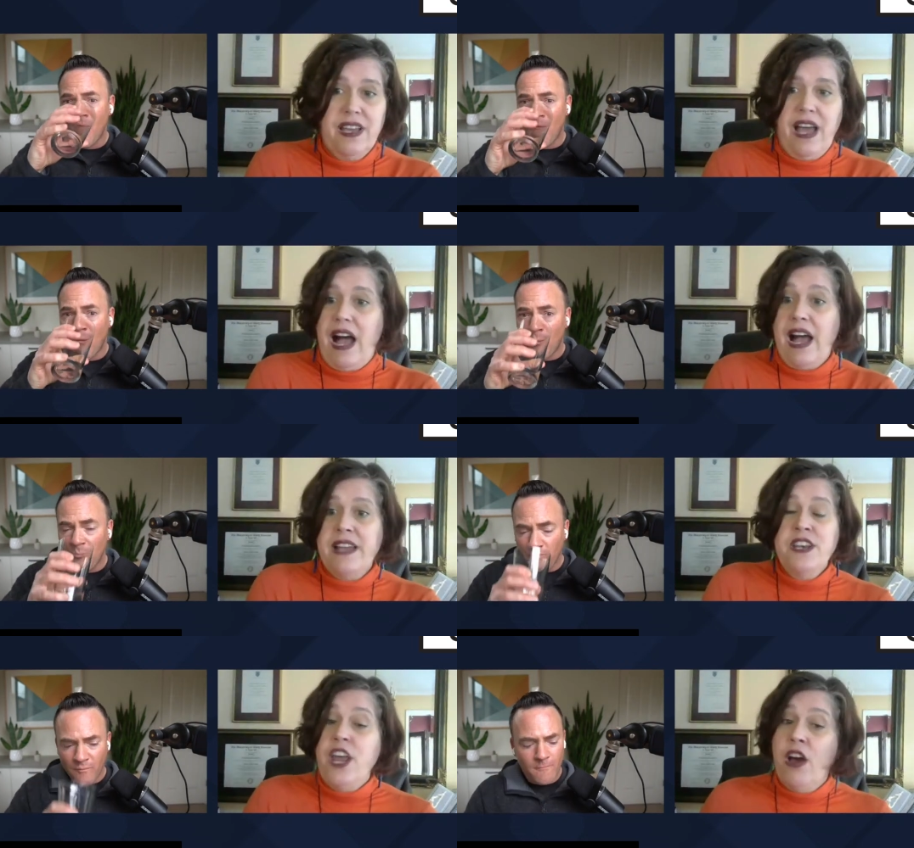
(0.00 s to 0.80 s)
Speaker 1: I
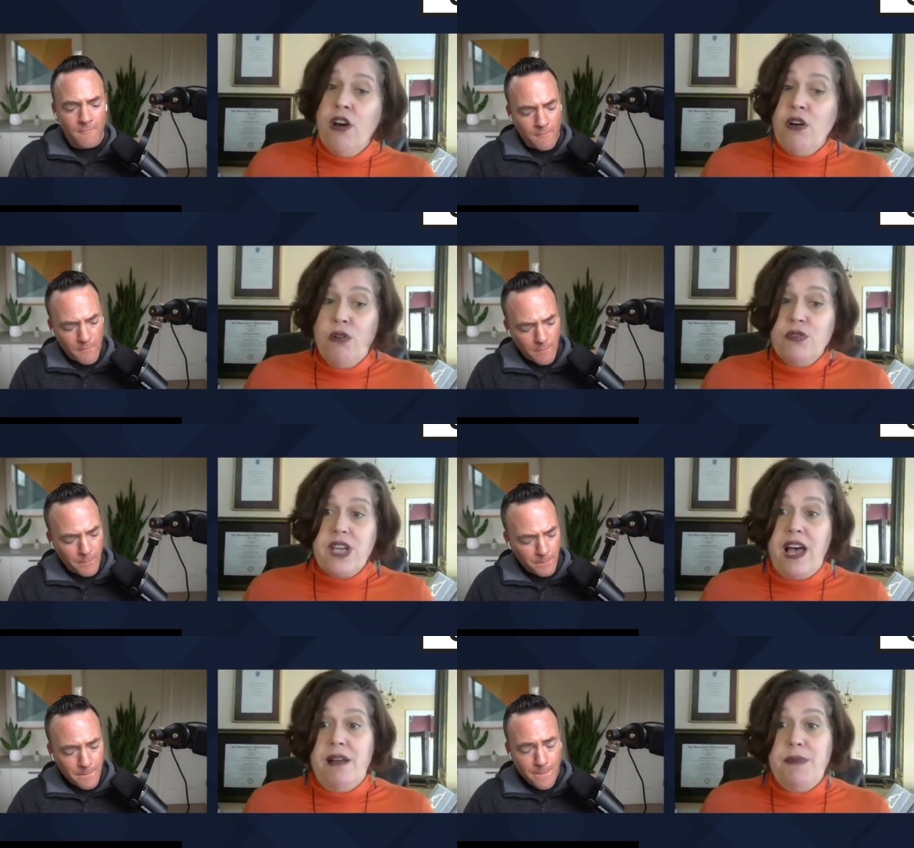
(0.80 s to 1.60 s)
know,
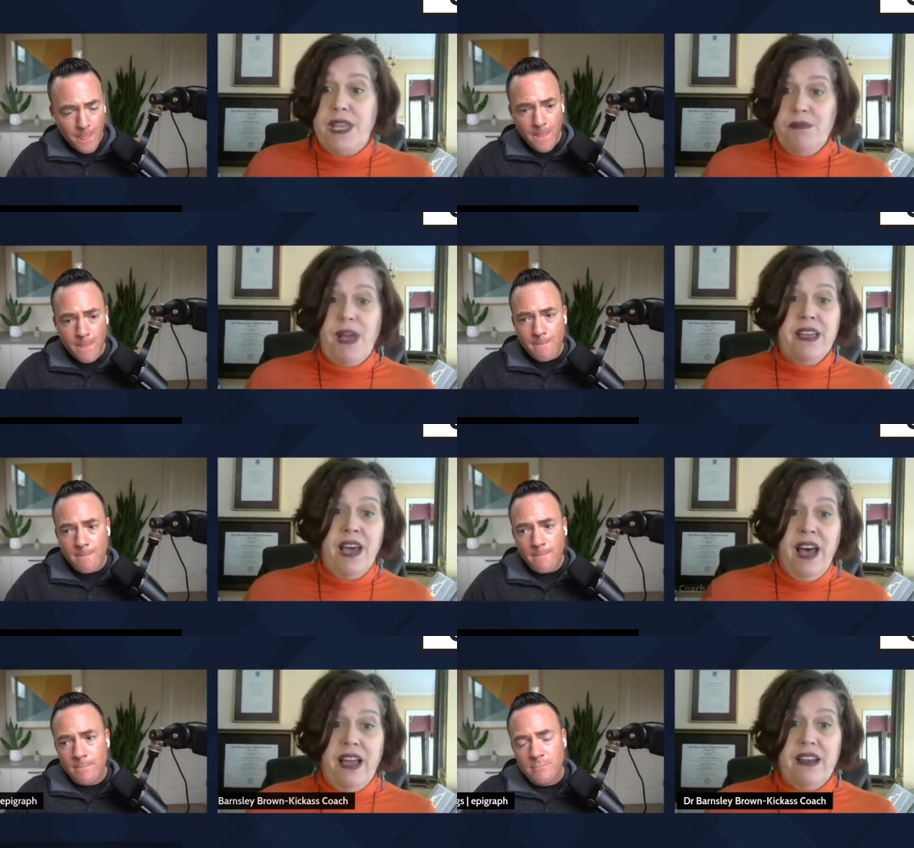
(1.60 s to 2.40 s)
Tom, in my gut,